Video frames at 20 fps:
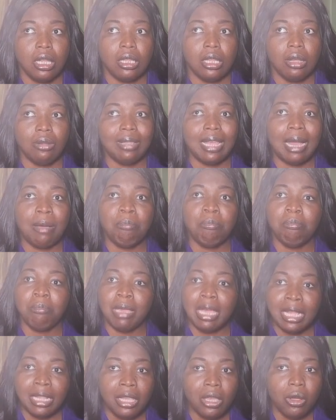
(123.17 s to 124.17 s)
Now, there are
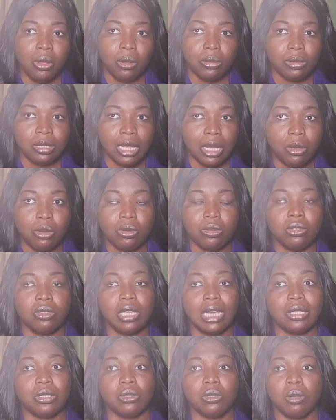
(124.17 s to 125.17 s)
many obstacles
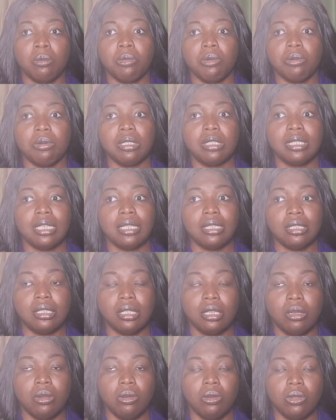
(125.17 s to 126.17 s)
that some Christian
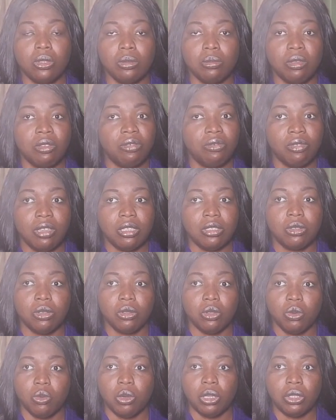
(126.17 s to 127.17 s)
singles may face
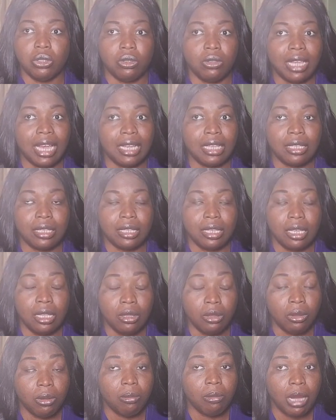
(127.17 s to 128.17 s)
on the way to their
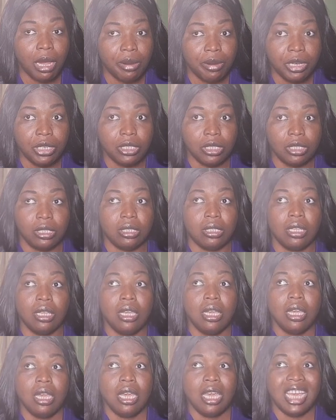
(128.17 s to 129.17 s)
kingdom marriages,
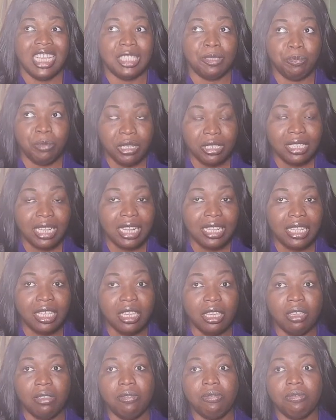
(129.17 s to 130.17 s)

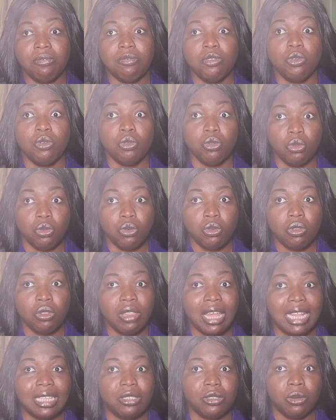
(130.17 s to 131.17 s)
especially if you know
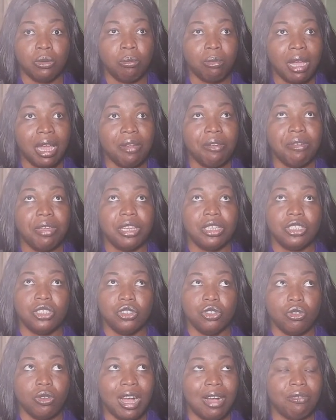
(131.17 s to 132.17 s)
that your marriage,
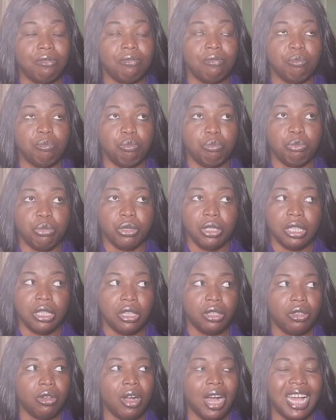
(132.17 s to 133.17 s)
you have put it
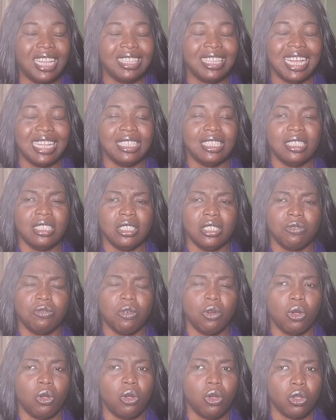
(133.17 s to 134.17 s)
in your heart that this is
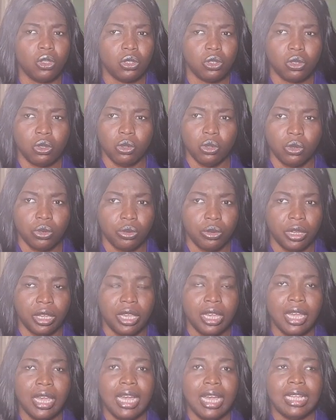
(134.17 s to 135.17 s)
for God's glory.
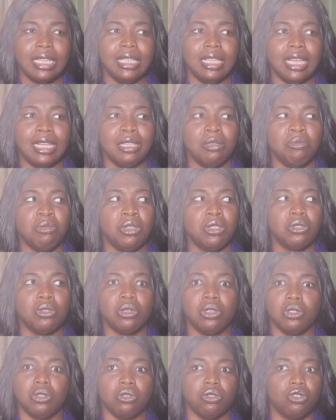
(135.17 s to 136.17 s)
The enemy is
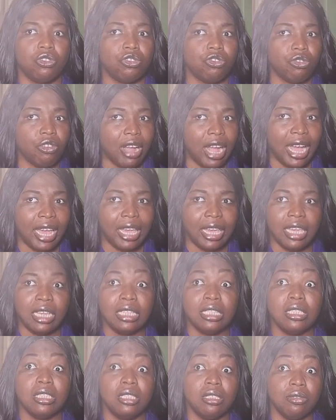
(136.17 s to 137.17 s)
going to try
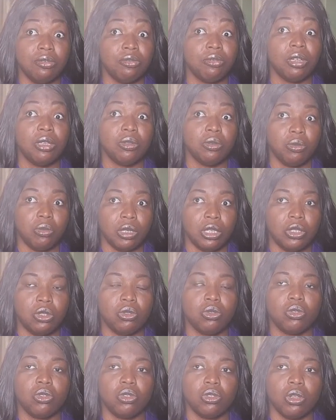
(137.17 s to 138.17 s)
in different ways
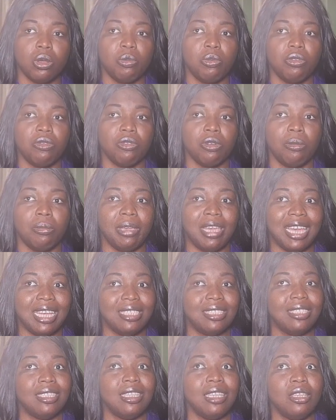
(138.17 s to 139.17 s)
to stop you from
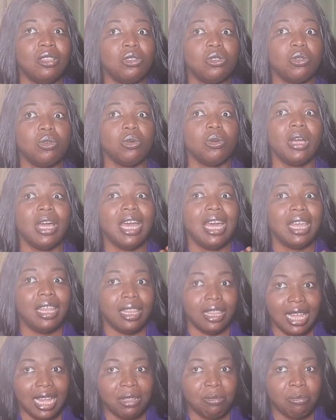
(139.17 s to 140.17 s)
getting into
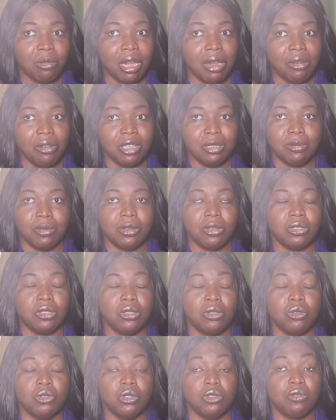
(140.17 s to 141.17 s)
that marriage, because
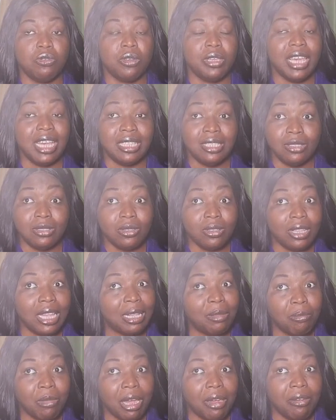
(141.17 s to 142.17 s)
he knows if you get into
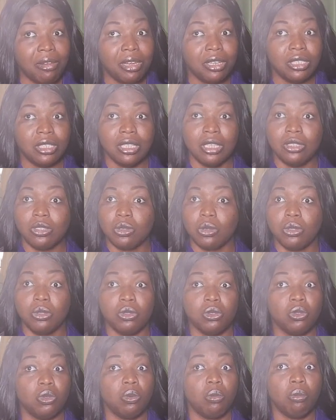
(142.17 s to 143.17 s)
that marriage, it's going
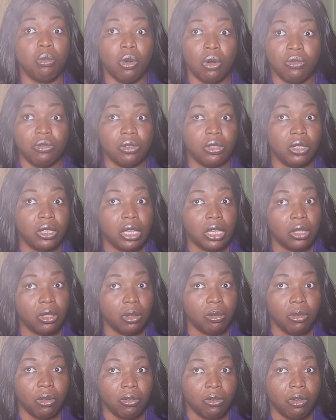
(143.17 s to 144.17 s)
to do more for the
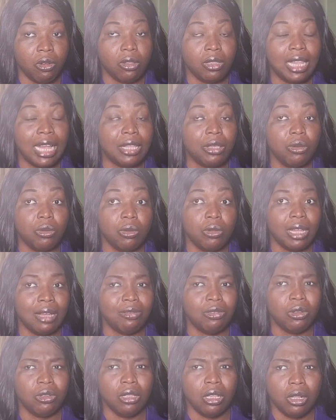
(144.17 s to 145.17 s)
kingdom of God than you could have
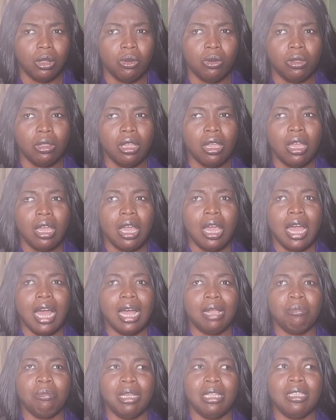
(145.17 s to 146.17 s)
done alone.
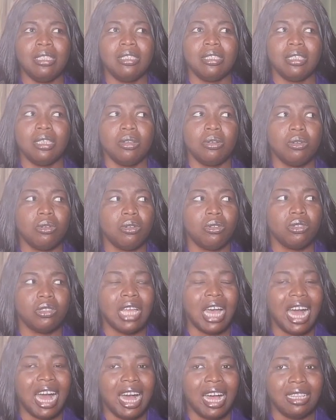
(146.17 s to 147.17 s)
And many singles
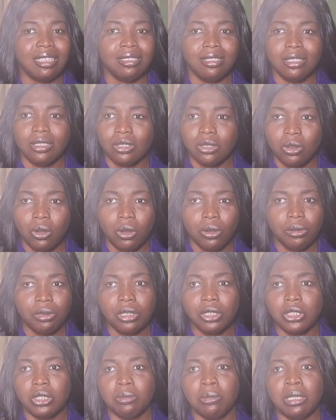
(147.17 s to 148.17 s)
are
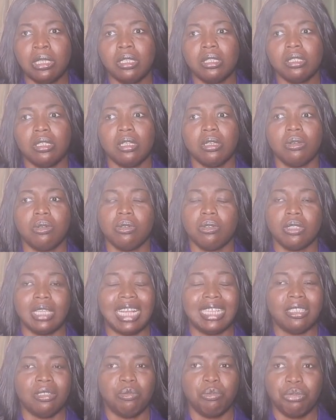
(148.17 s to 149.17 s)
discouraged, many singles
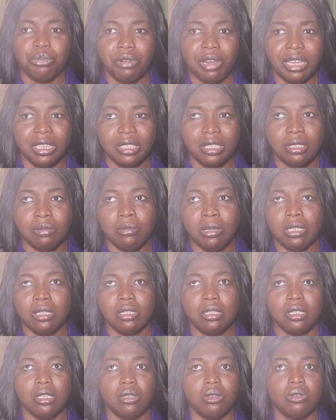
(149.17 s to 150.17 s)
are depressed, many
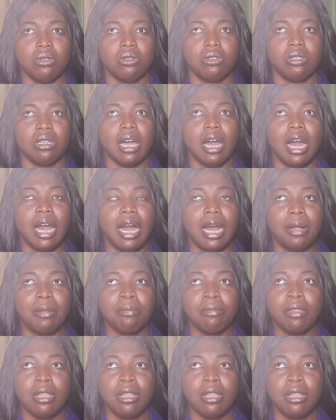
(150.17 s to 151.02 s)
singles are,